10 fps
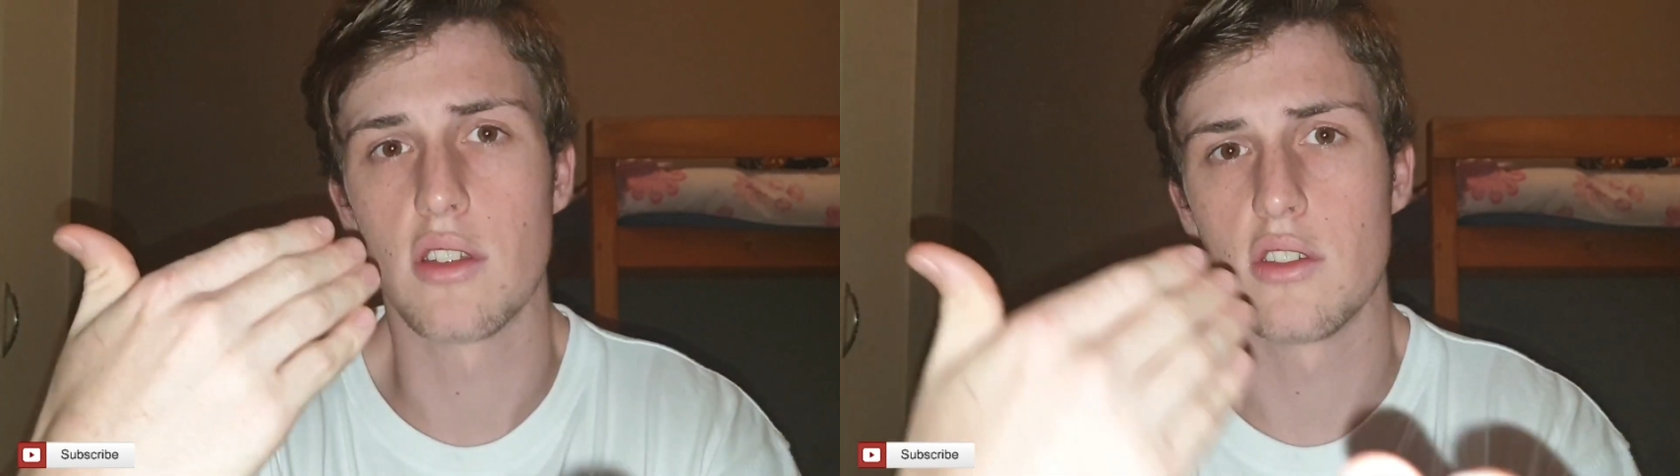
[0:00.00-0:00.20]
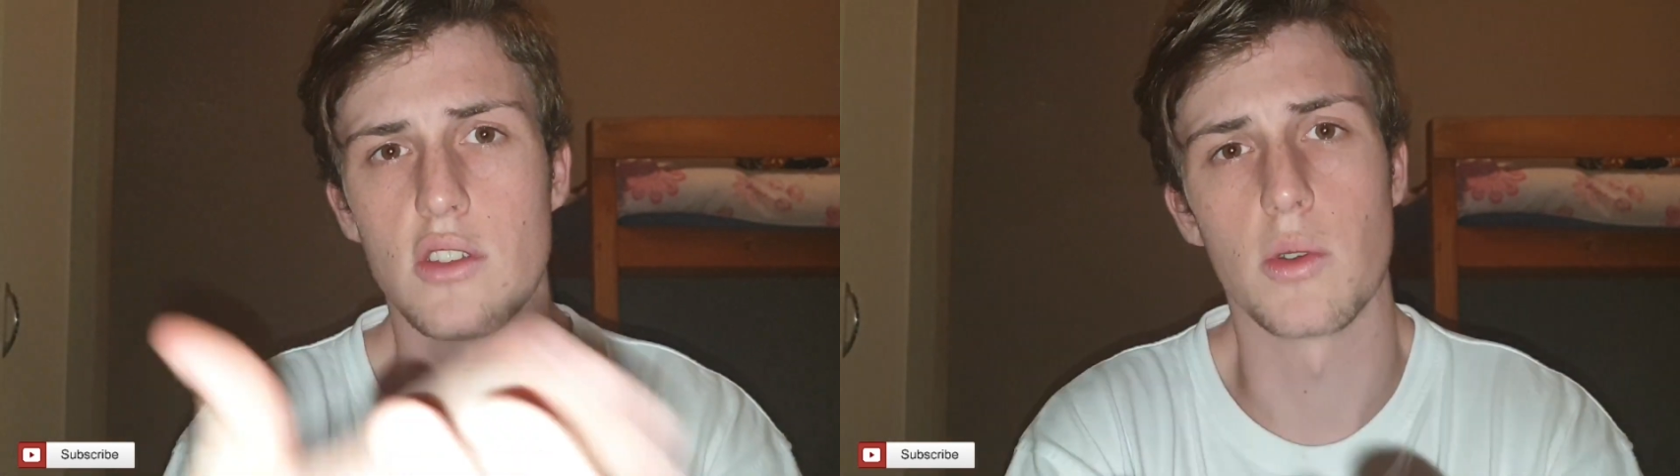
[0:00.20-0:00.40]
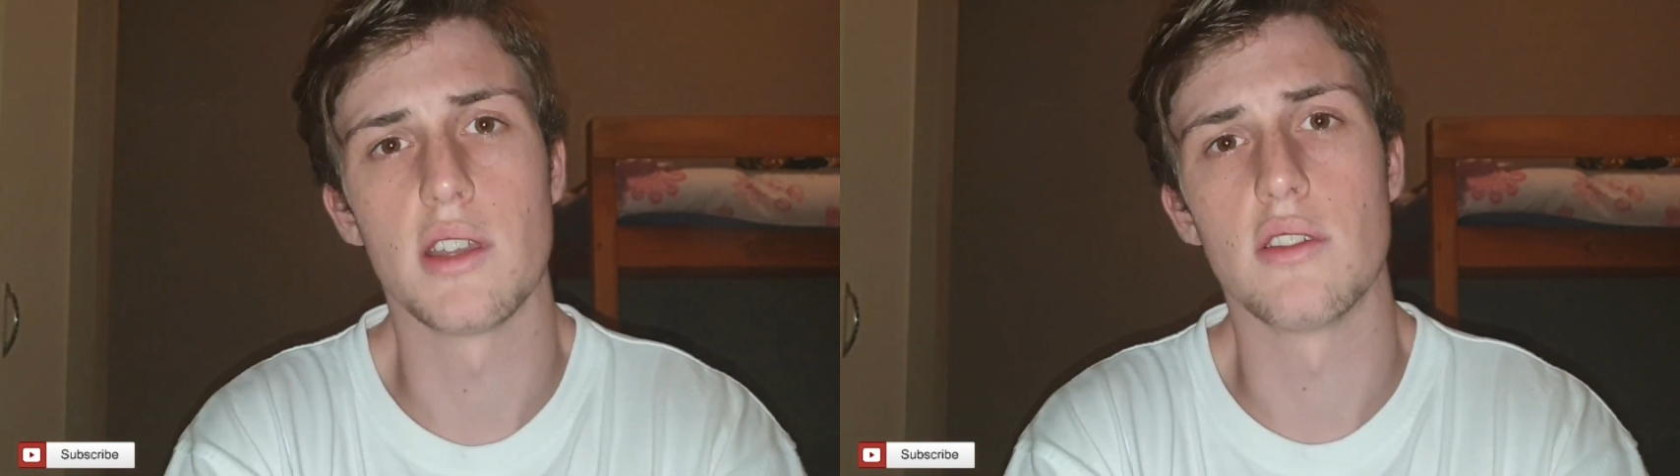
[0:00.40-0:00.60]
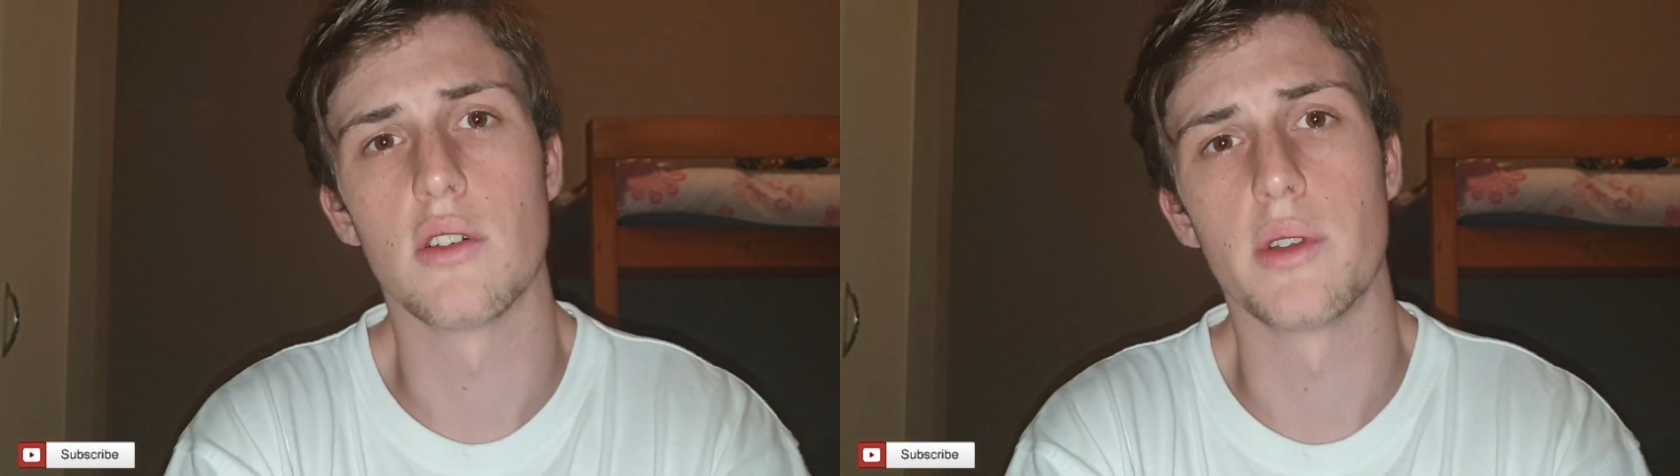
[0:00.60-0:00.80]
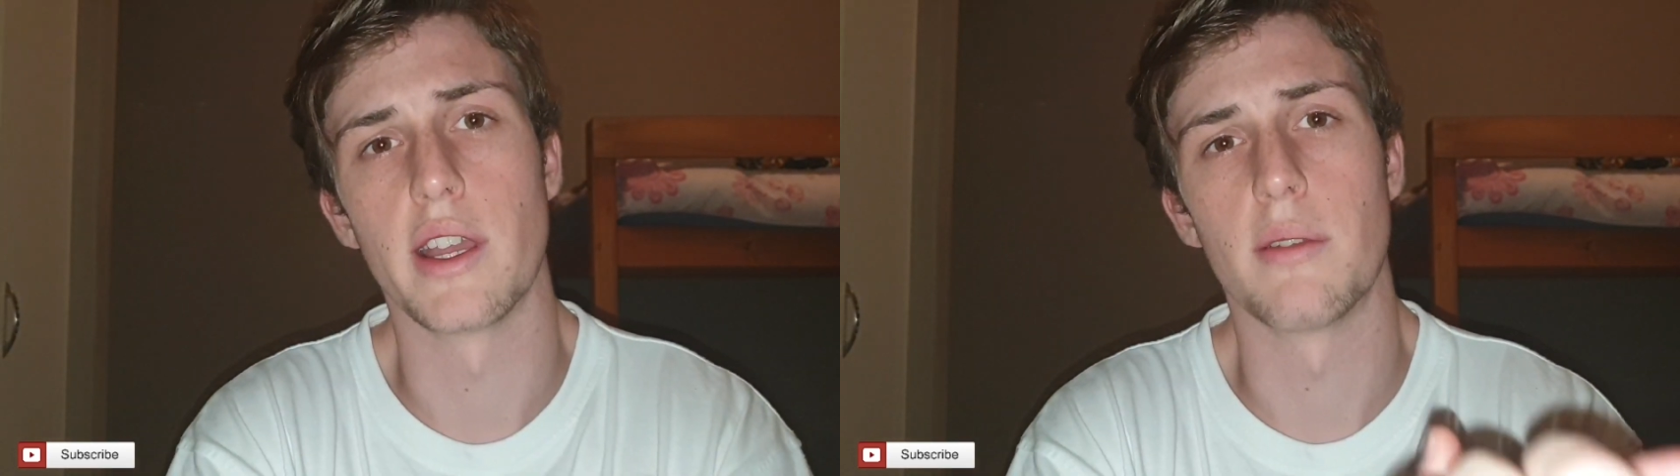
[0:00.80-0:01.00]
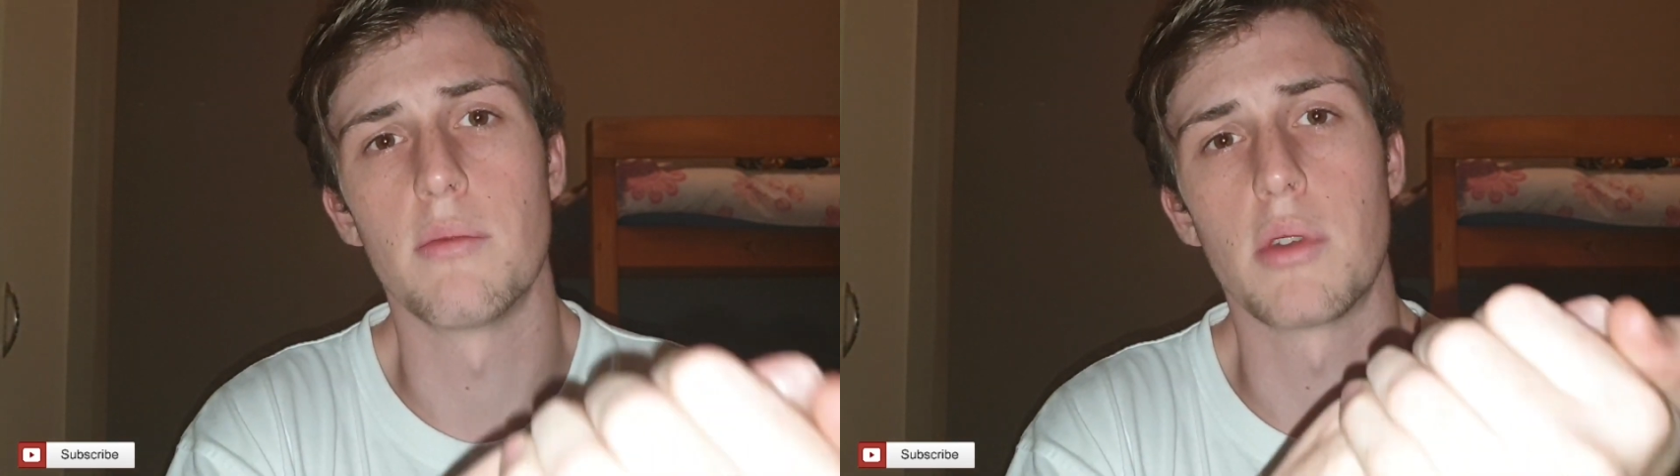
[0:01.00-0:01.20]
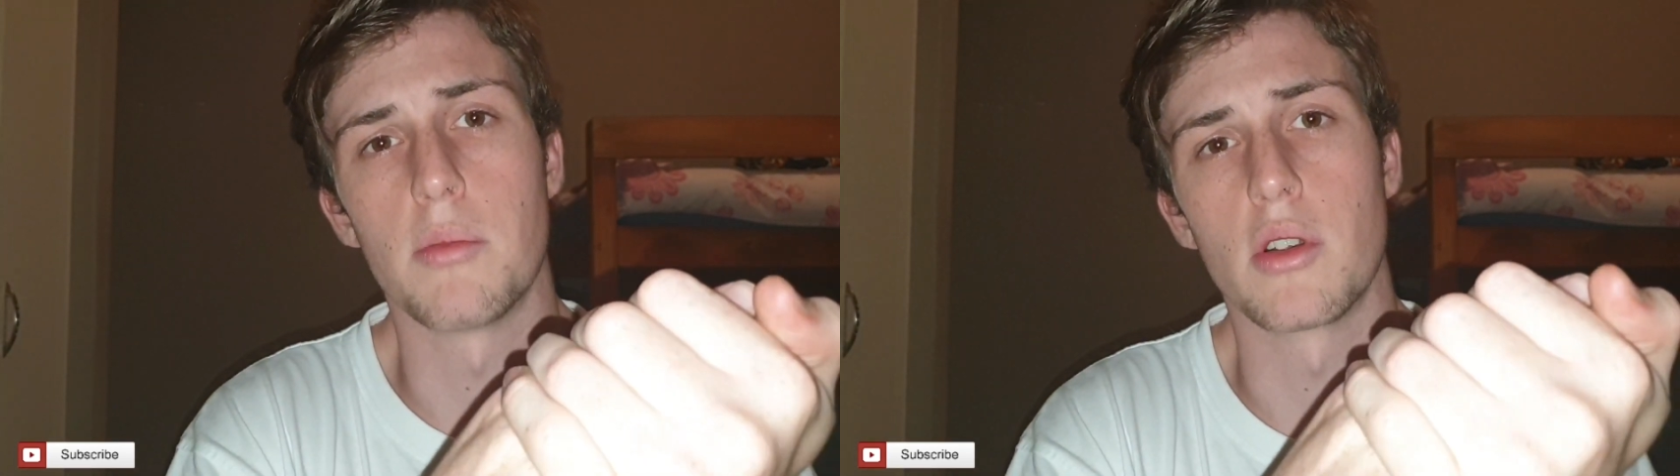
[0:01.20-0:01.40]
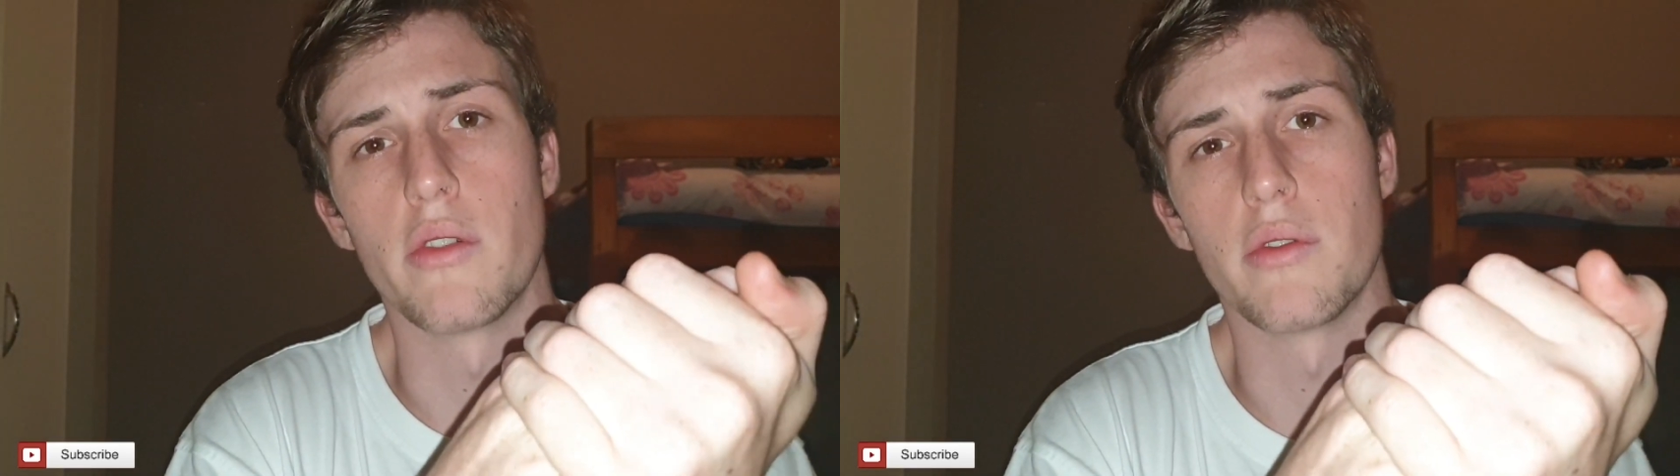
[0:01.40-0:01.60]
Just wait until we get
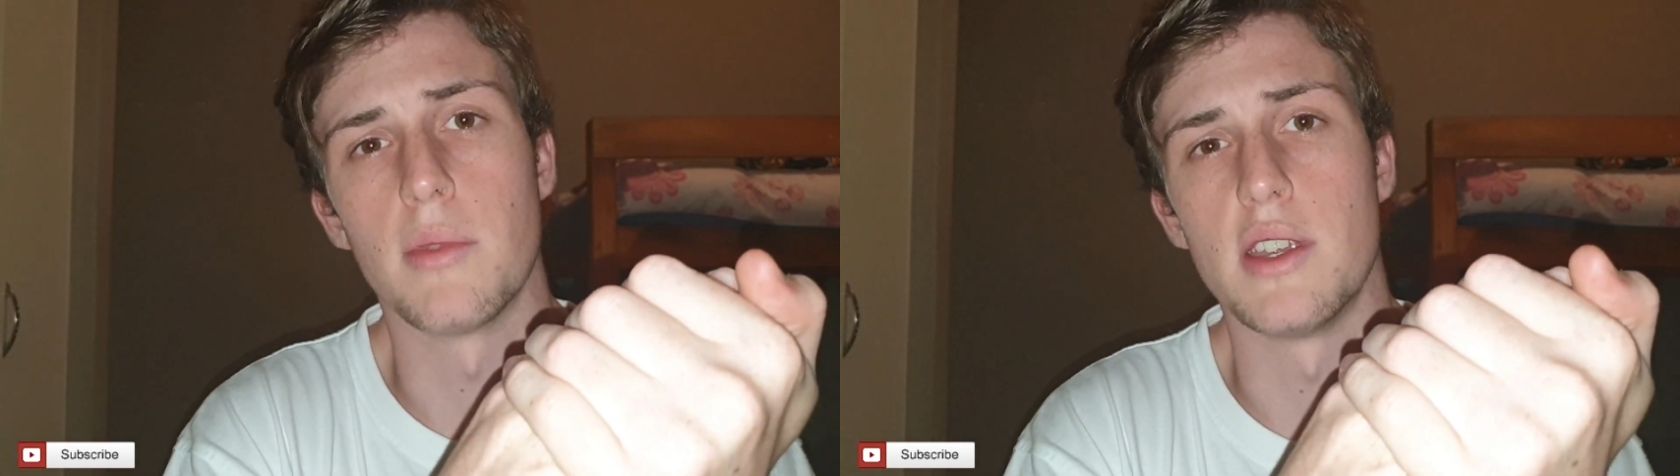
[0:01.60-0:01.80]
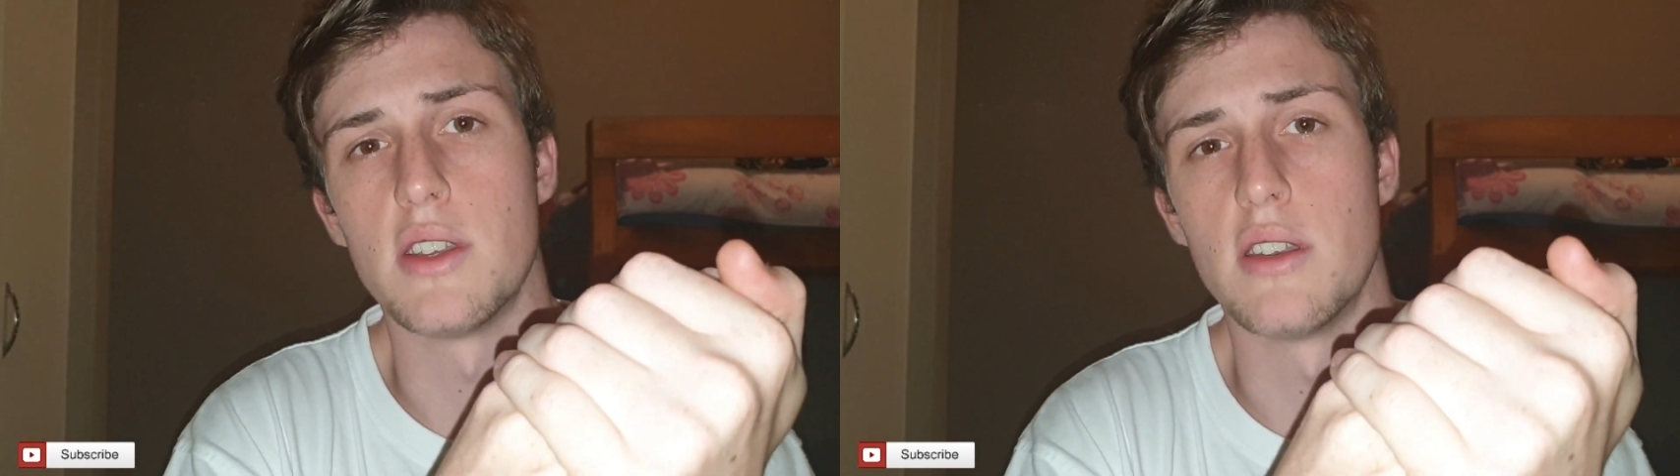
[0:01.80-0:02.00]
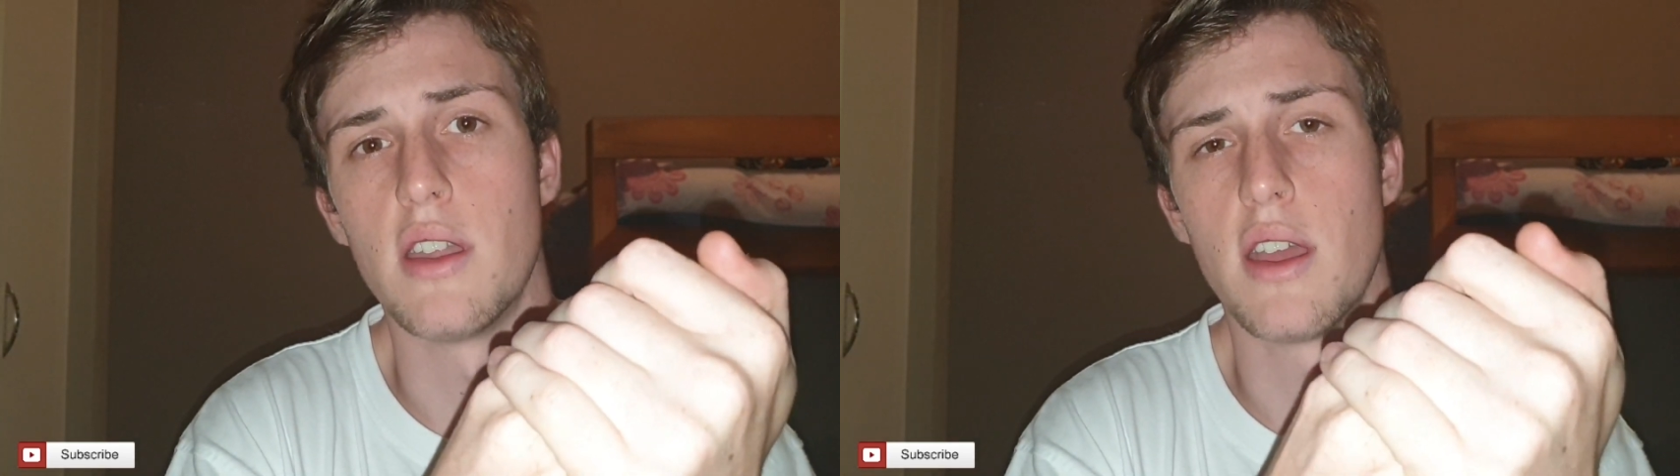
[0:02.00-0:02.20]
proper confirmation,